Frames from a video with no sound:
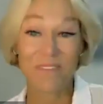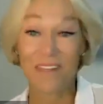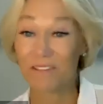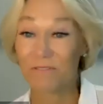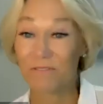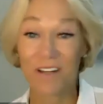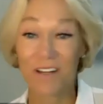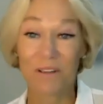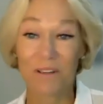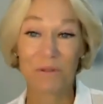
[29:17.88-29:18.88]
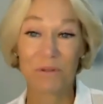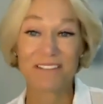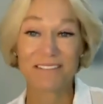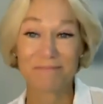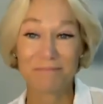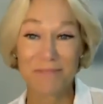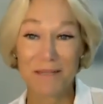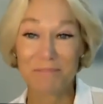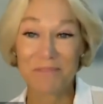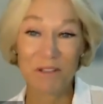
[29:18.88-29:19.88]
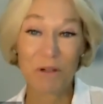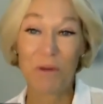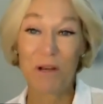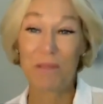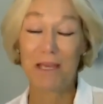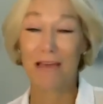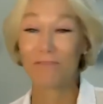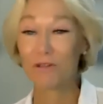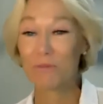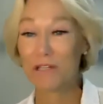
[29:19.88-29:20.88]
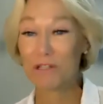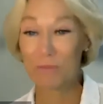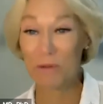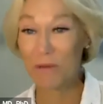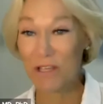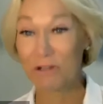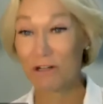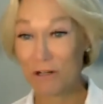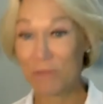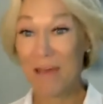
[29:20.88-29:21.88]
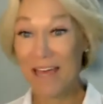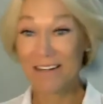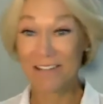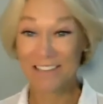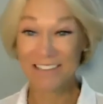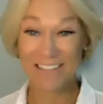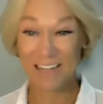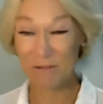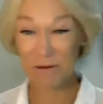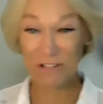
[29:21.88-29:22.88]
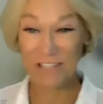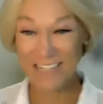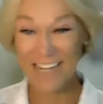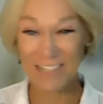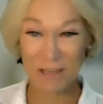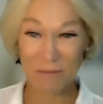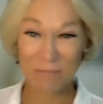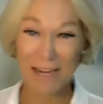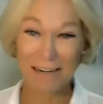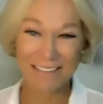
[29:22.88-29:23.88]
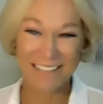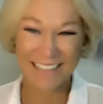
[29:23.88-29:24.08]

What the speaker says: a very good point. Yep. You don't want to have those pictures, but when you look better, then of course it's nice to compare.